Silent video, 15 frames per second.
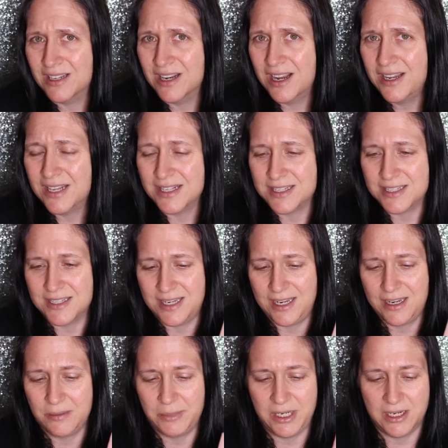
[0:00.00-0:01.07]
that I can
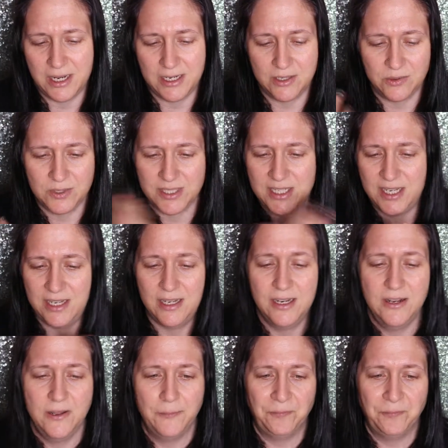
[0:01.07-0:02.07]
see. I mean, I don't see.